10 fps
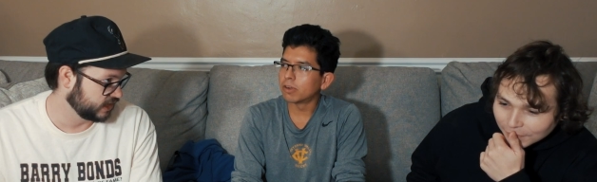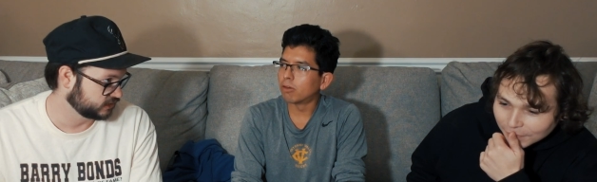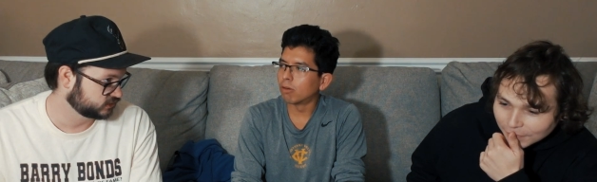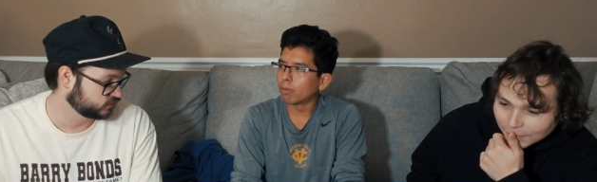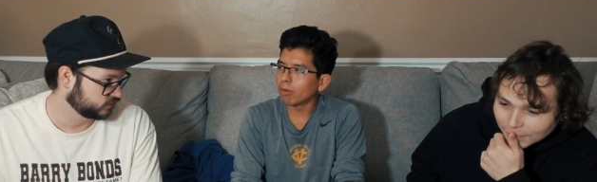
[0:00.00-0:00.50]

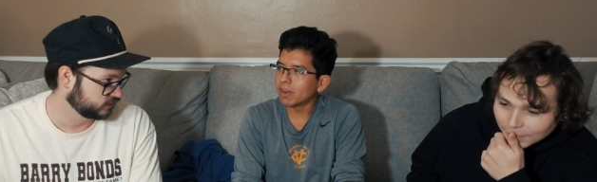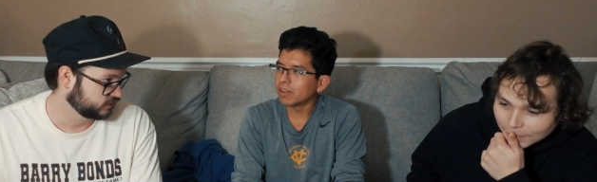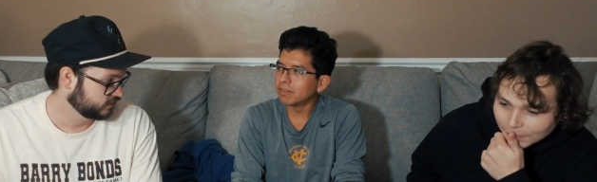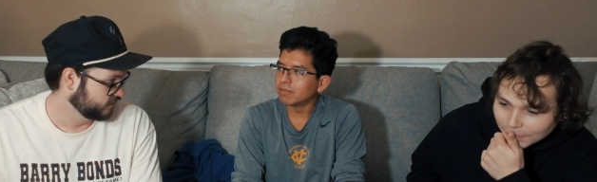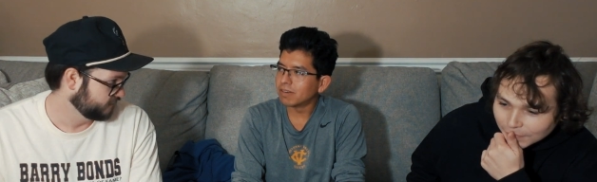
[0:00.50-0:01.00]

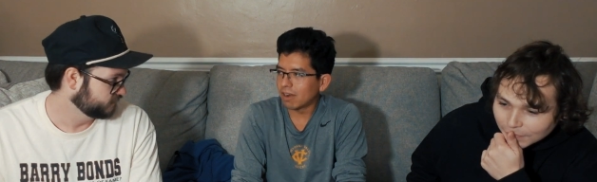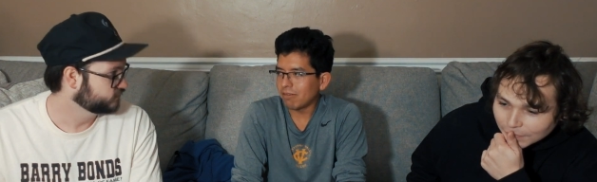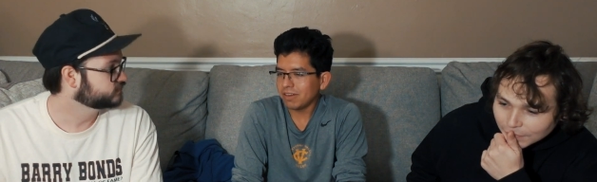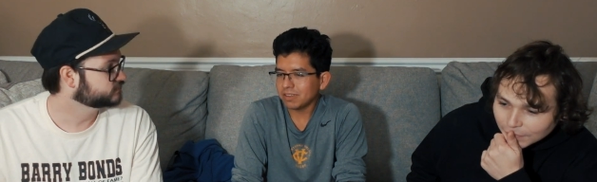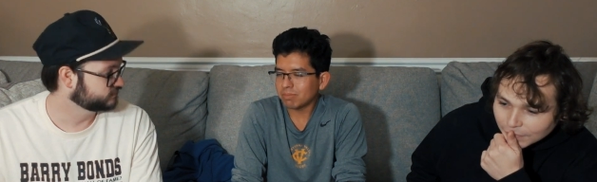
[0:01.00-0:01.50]
Speaker 1: Unincorporated areas